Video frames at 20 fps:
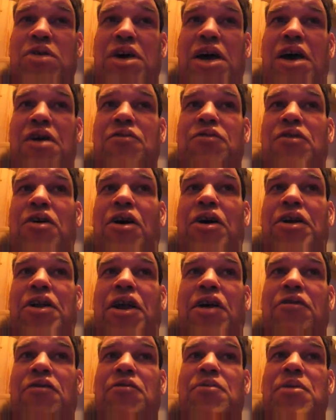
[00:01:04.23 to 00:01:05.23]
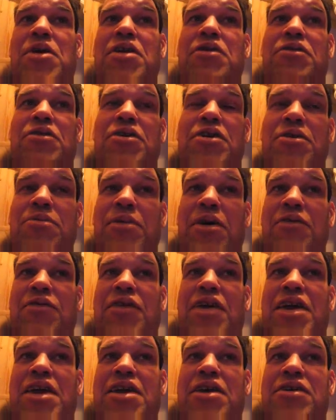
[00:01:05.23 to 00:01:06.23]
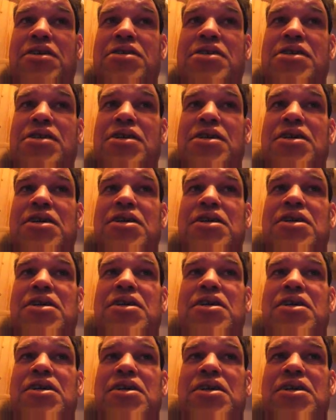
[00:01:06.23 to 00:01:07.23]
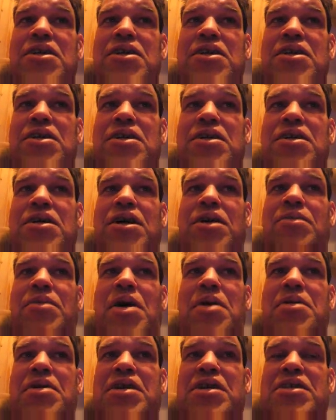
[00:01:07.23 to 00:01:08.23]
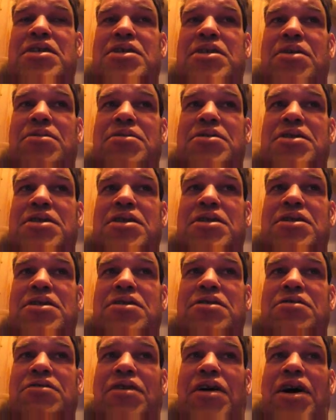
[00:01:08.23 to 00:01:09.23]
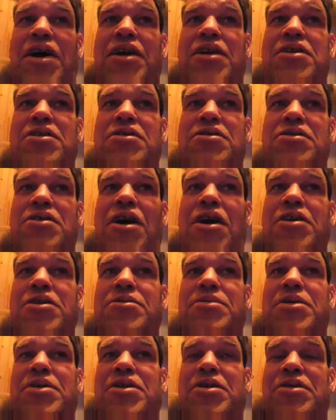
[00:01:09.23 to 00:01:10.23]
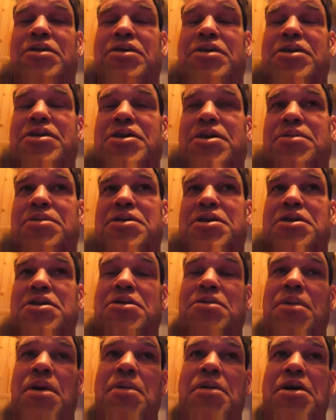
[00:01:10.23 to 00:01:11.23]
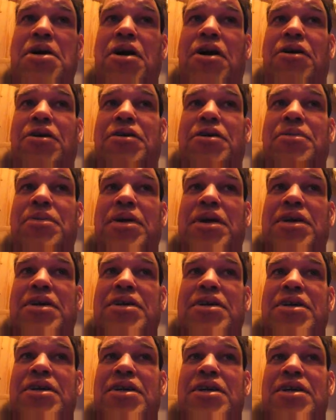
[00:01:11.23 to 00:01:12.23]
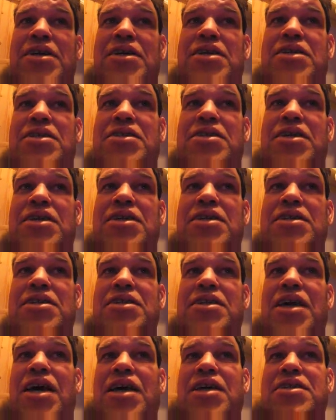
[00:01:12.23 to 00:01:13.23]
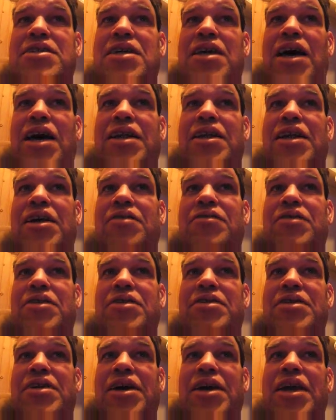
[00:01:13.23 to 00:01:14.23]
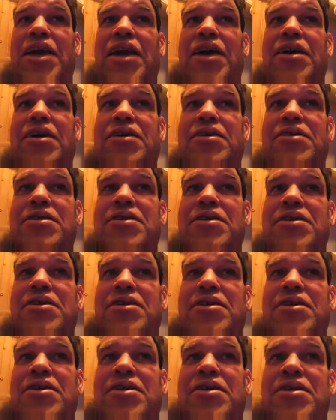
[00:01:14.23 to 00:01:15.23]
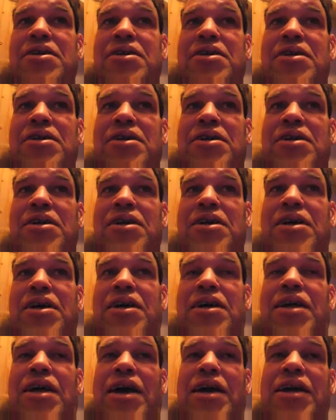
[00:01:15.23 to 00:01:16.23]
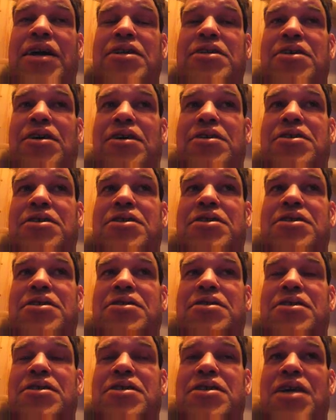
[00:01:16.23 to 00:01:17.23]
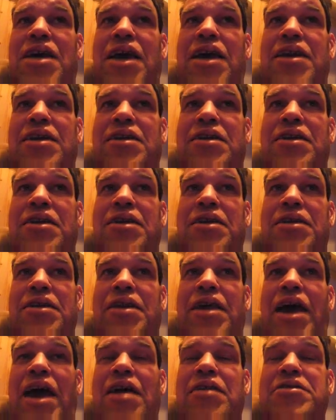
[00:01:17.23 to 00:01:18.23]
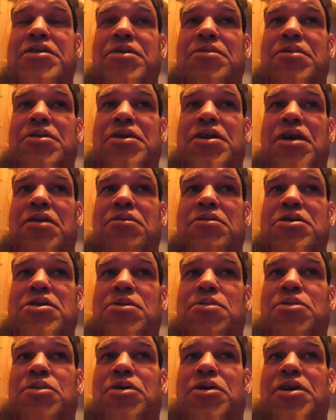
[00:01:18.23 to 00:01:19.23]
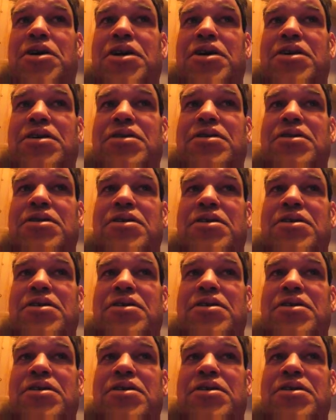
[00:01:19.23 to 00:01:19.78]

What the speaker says: kind of fall in love with me looking at my videos. And maybe in some sense trying to talk to me in some sense. And maybe calling me and sending texts saying, I love you and I care. And I guess also the same, have someone that will support you.